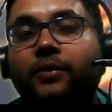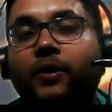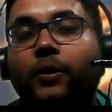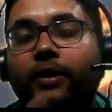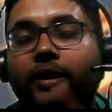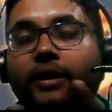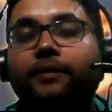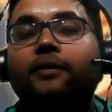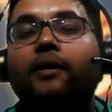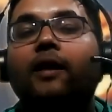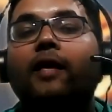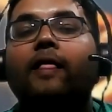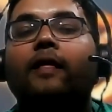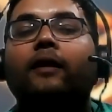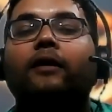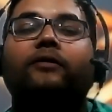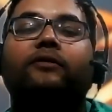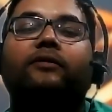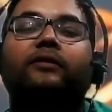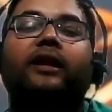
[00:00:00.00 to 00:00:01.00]
Okay,
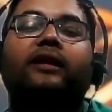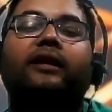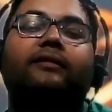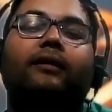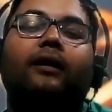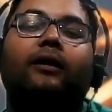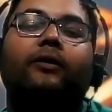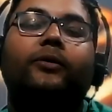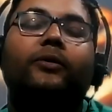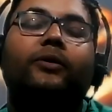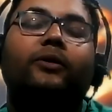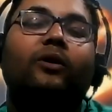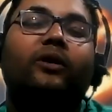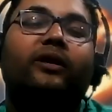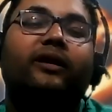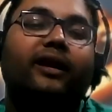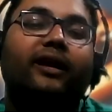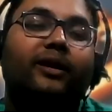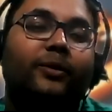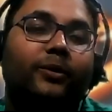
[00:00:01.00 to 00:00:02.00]
so that is how you
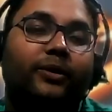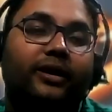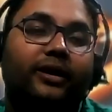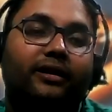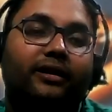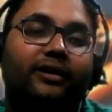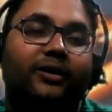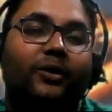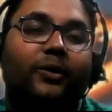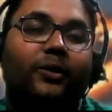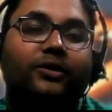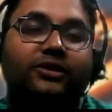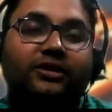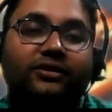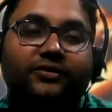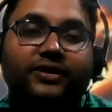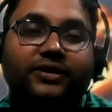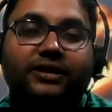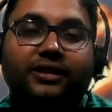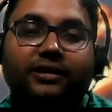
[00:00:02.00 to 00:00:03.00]
calculate
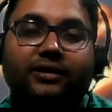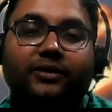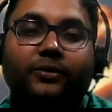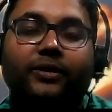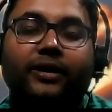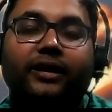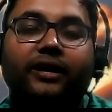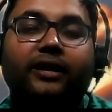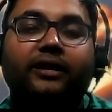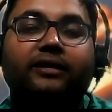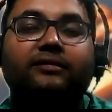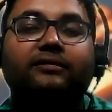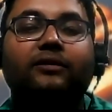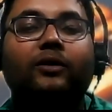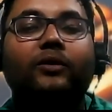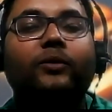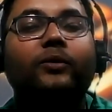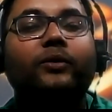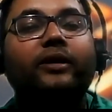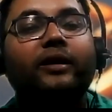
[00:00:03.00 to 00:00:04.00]
longevity. Okay, it's
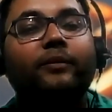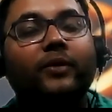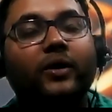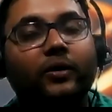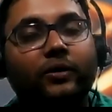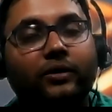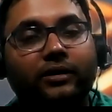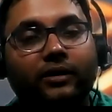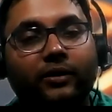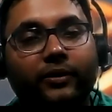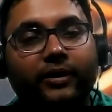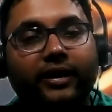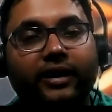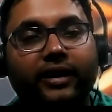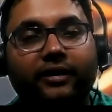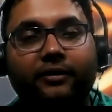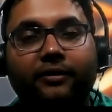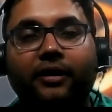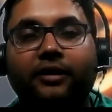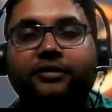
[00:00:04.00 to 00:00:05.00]
not only about looking
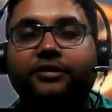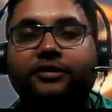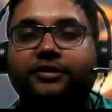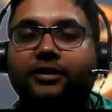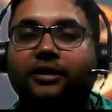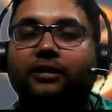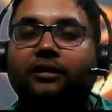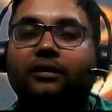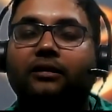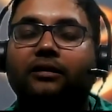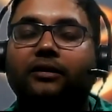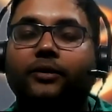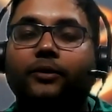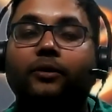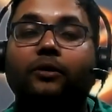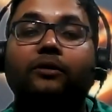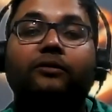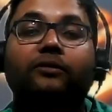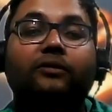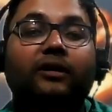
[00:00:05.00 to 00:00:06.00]
at a Rashi chart,
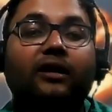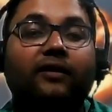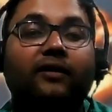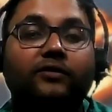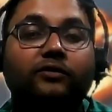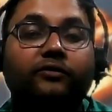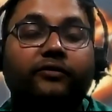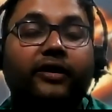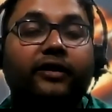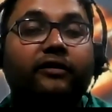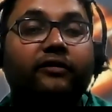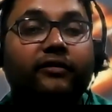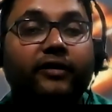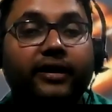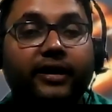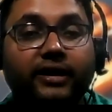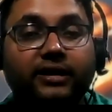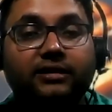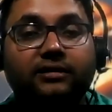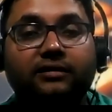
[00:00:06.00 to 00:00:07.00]
you also have to
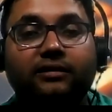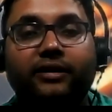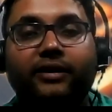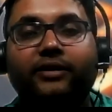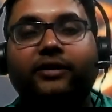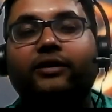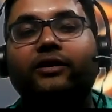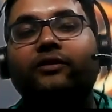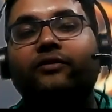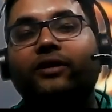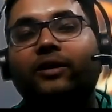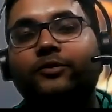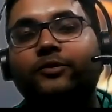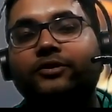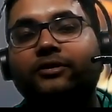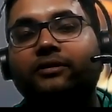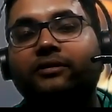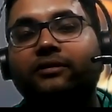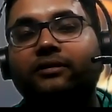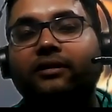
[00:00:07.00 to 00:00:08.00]
verify it in the
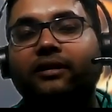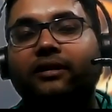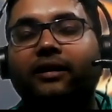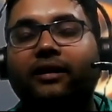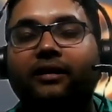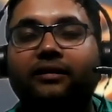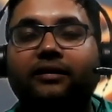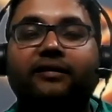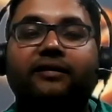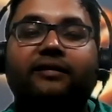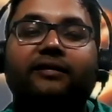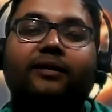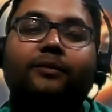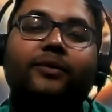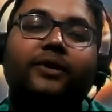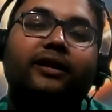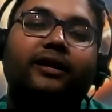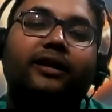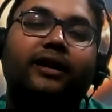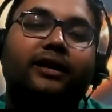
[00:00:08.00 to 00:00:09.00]
Navamsha. This is
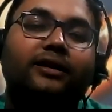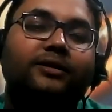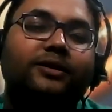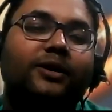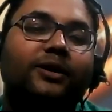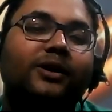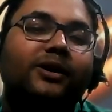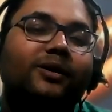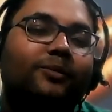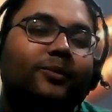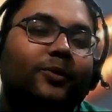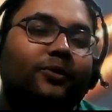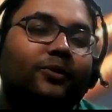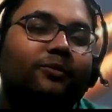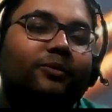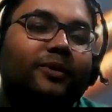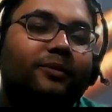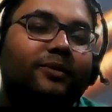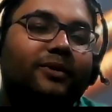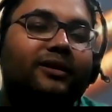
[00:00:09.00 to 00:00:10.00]
something that
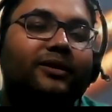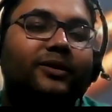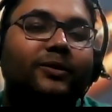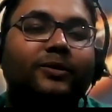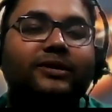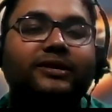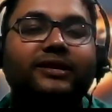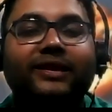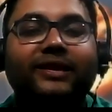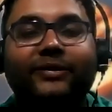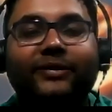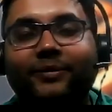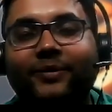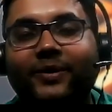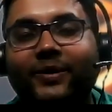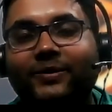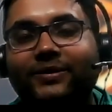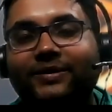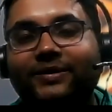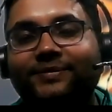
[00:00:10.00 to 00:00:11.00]
most people don't tell you
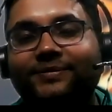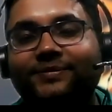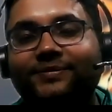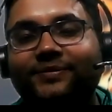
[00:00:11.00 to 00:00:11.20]
about.